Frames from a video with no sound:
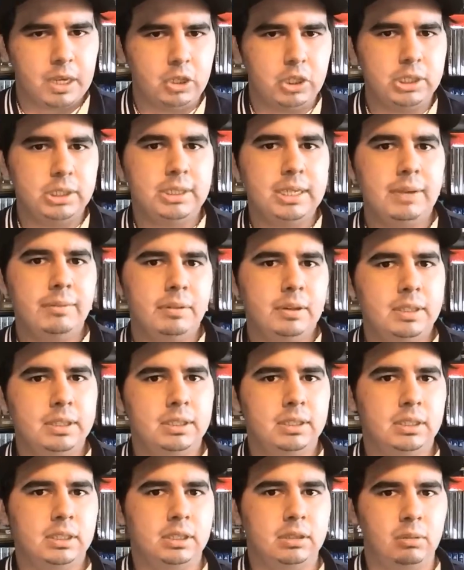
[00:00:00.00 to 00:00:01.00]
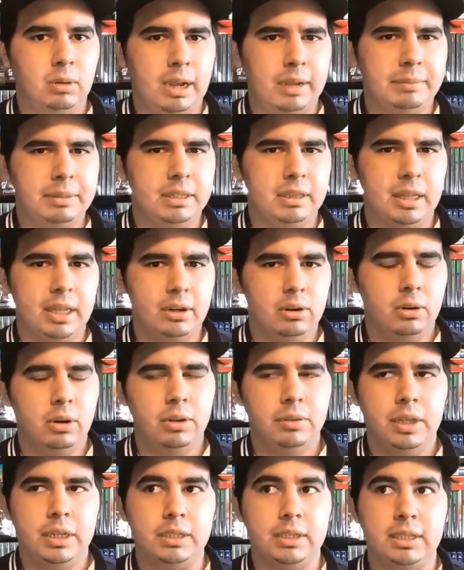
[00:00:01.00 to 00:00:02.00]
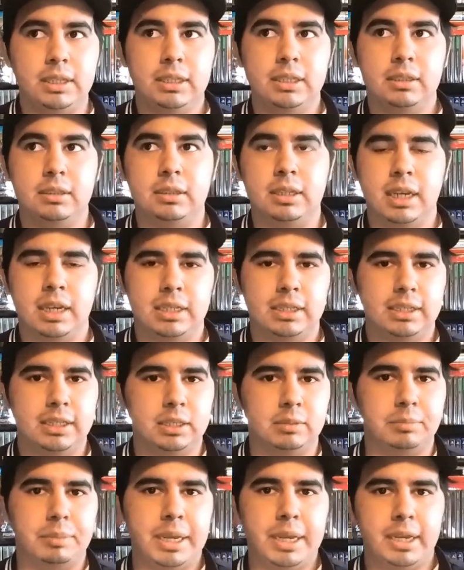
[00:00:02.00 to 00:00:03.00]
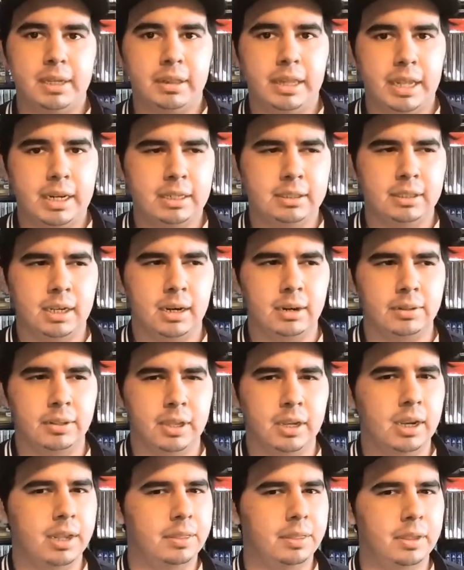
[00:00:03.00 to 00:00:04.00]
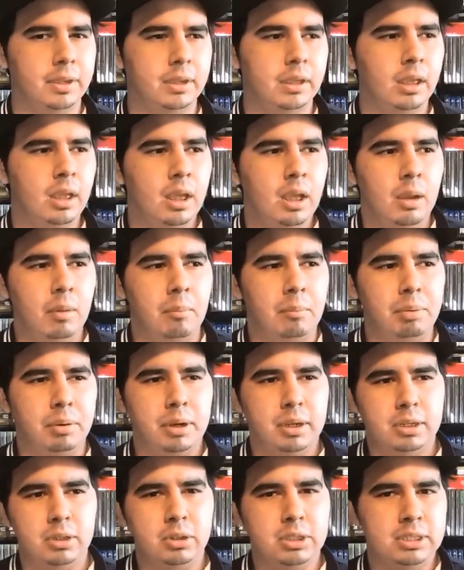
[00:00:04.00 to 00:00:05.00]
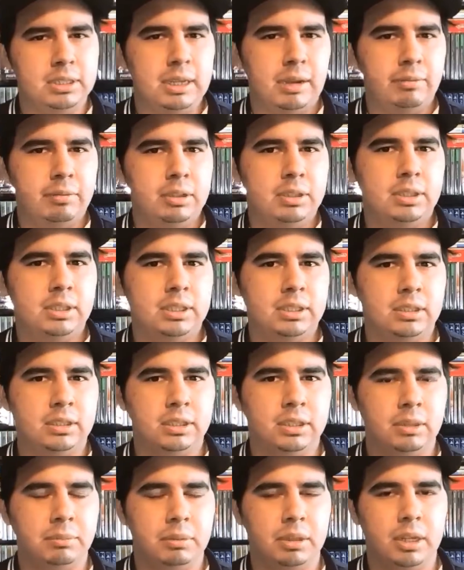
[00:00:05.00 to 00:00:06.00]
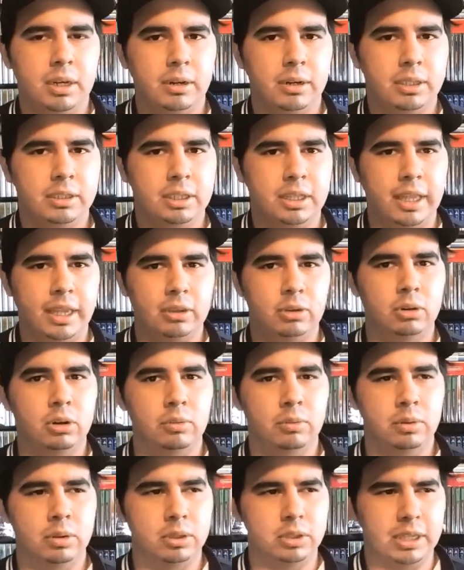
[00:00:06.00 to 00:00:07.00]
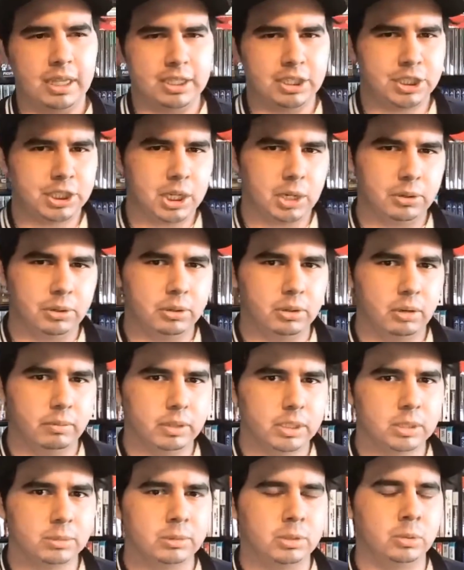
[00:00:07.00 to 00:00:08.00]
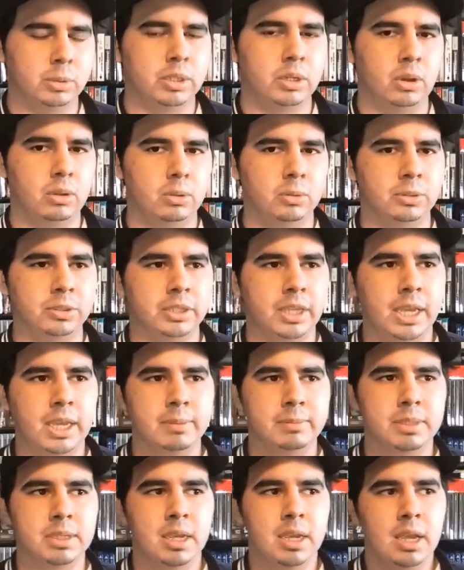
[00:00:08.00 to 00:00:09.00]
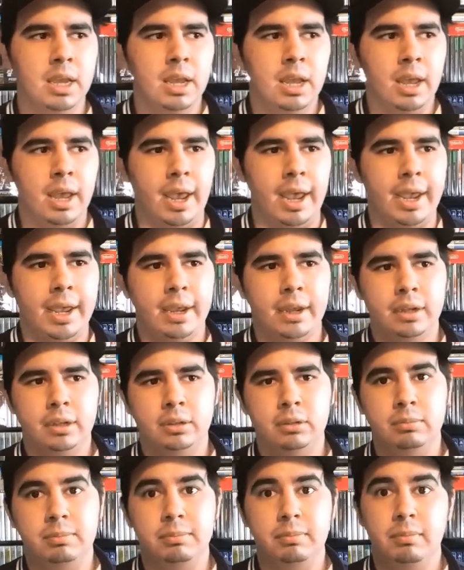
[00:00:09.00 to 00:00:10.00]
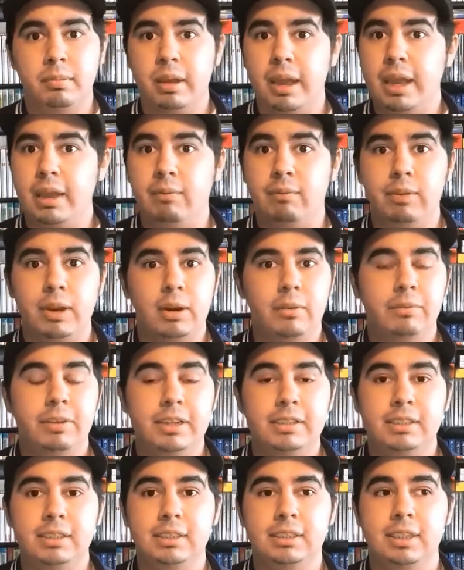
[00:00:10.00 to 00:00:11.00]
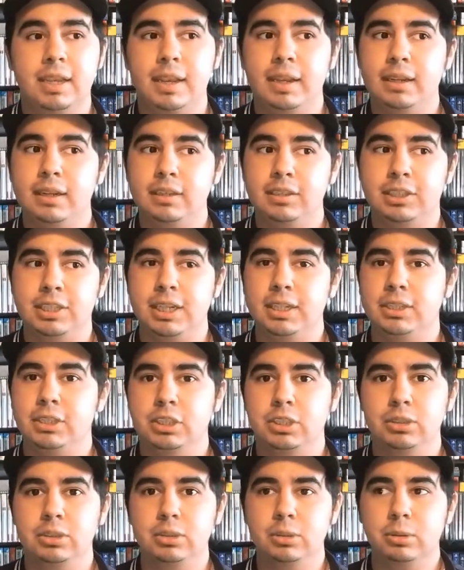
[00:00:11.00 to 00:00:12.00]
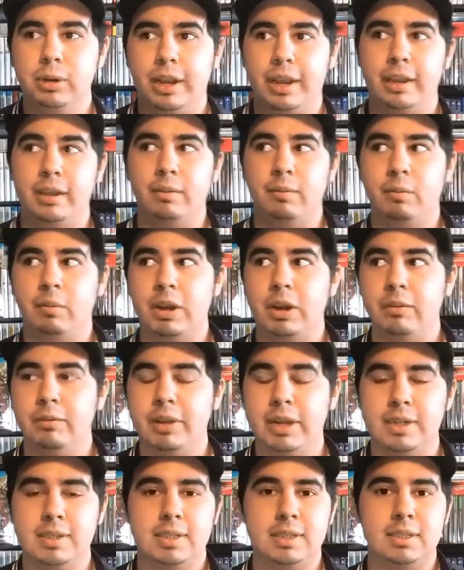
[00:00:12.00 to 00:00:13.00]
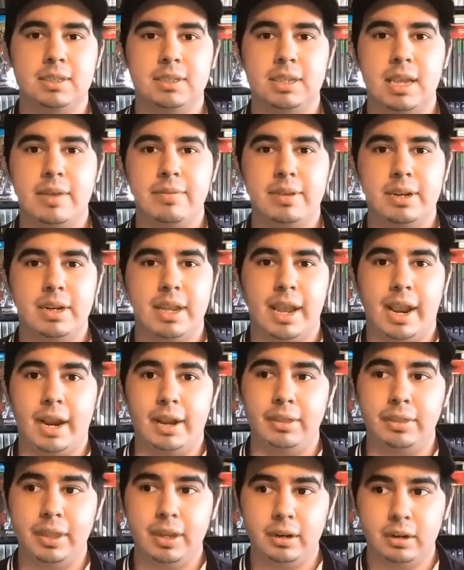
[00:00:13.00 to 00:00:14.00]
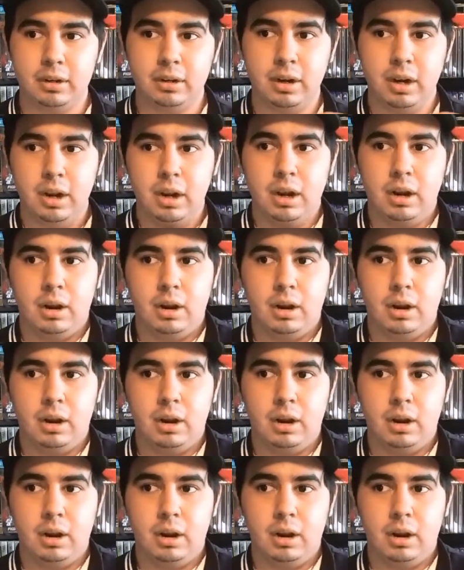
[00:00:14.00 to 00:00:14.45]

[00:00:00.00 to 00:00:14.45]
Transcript: You could definitely see, I mean, later on they did kind of disband that entire thing, I think, but you can definitely see the similarities in that universe, that shared universe between all those games. And hey, Final Fantasy X, X-2, and Final Fantasy VII, and their